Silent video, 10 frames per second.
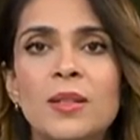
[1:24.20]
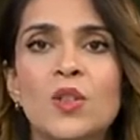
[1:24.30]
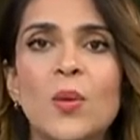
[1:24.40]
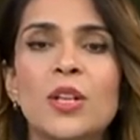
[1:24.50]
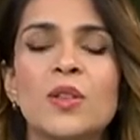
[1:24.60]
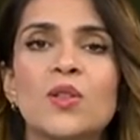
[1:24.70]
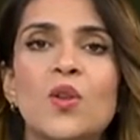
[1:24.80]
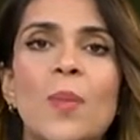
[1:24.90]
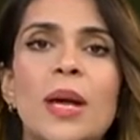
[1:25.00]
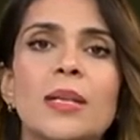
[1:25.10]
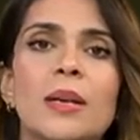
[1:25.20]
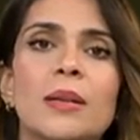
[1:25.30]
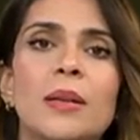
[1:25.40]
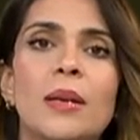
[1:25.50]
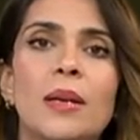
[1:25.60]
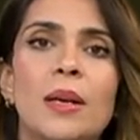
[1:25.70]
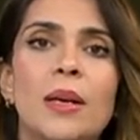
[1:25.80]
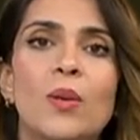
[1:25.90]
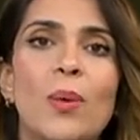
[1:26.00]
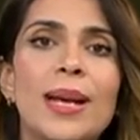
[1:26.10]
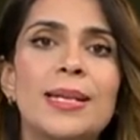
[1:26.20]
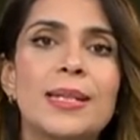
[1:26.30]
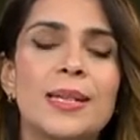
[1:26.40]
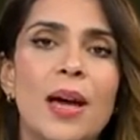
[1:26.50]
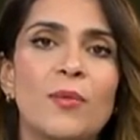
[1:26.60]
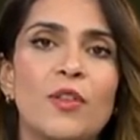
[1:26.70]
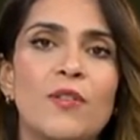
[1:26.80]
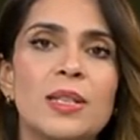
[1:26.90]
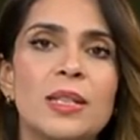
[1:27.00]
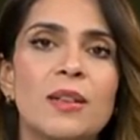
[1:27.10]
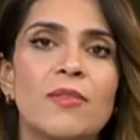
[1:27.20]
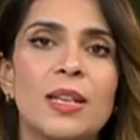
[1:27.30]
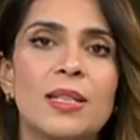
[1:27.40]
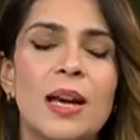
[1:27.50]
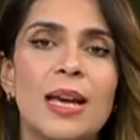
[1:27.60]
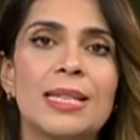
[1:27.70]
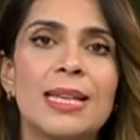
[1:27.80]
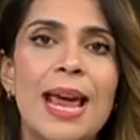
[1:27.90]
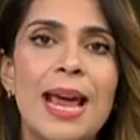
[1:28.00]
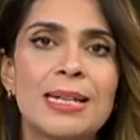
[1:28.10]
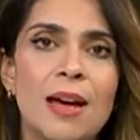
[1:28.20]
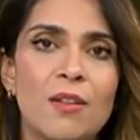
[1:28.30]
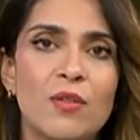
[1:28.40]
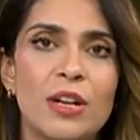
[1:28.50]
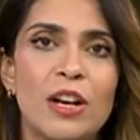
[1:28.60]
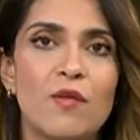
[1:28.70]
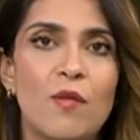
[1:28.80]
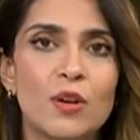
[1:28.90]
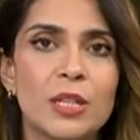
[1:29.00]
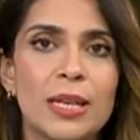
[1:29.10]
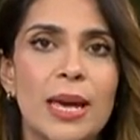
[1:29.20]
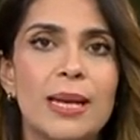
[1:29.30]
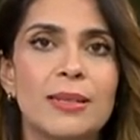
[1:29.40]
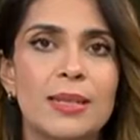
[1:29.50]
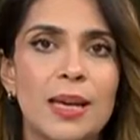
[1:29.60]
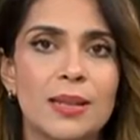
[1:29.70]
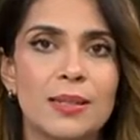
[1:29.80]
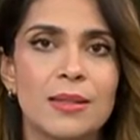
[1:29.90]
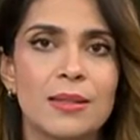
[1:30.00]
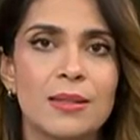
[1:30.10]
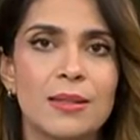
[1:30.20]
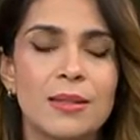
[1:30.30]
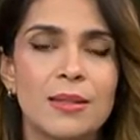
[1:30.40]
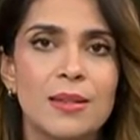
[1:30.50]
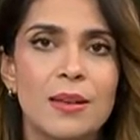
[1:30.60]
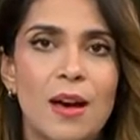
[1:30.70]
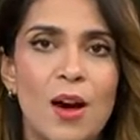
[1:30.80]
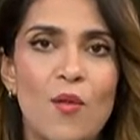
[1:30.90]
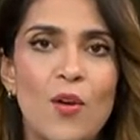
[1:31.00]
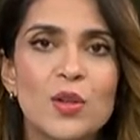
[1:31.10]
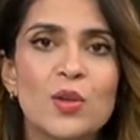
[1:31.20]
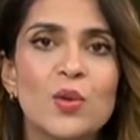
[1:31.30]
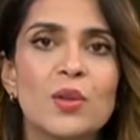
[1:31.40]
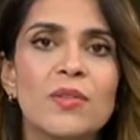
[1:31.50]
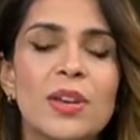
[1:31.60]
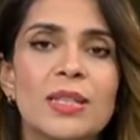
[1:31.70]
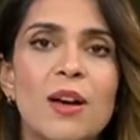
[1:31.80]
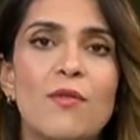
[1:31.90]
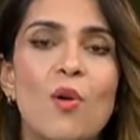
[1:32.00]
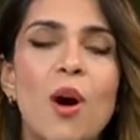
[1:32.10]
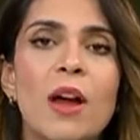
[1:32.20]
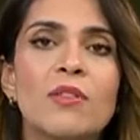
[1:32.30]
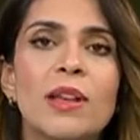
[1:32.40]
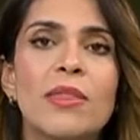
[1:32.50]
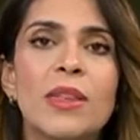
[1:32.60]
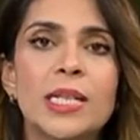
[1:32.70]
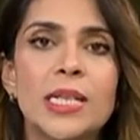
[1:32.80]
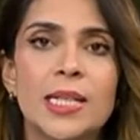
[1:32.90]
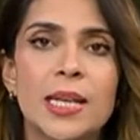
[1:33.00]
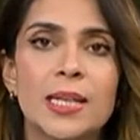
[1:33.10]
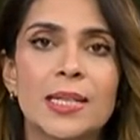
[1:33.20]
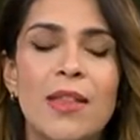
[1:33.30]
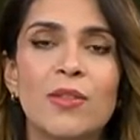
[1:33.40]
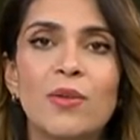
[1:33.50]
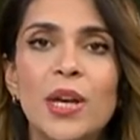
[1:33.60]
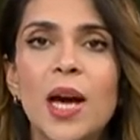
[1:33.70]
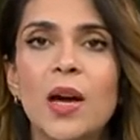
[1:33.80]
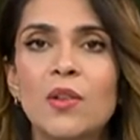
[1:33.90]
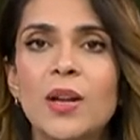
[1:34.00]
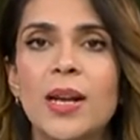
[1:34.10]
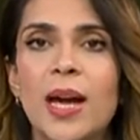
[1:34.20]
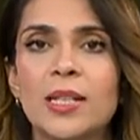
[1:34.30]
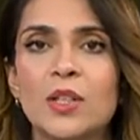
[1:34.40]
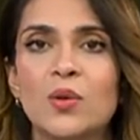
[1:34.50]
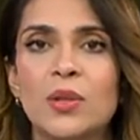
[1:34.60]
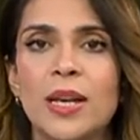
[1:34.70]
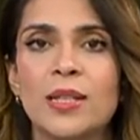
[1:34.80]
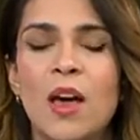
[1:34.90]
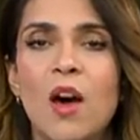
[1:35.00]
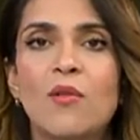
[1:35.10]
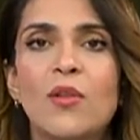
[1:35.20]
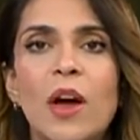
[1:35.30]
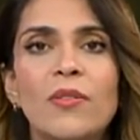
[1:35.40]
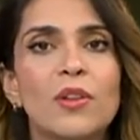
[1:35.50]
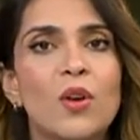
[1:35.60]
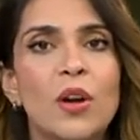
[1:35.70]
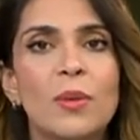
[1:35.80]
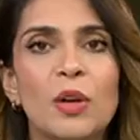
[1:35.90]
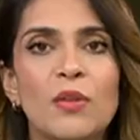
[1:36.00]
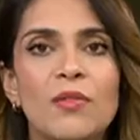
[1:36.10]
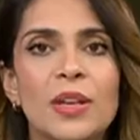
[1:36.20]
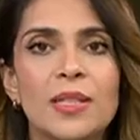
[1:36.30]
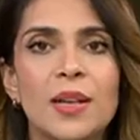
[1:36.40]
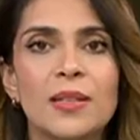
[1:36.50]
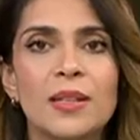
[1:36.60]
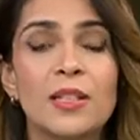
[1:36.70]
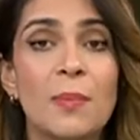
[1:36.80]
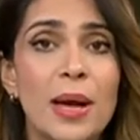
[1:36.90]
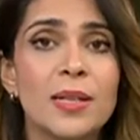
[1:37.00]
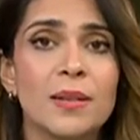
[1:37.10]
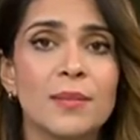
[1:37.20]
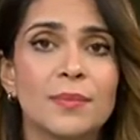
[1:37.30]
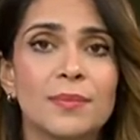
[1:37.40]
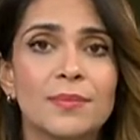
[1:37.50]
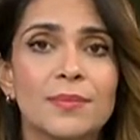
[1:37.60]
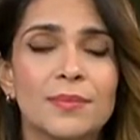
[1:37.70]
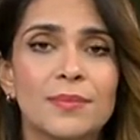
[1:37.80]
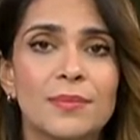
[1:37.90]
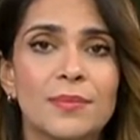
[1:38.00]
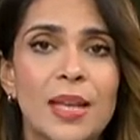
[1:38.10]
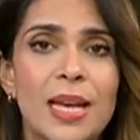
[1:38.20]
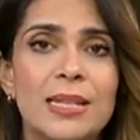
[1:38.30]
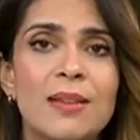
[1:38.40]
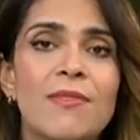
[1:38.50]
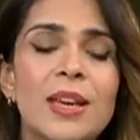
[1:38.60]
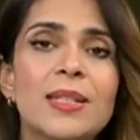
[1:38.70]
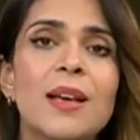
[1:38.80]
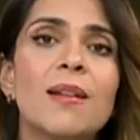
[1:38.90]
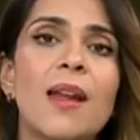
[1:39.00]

the situation is no better. The waiting time for a visitor visa is 848 days. For a student visa, 430 days and 392 days for other non-immigrant visas. It's a pattern. It's a visa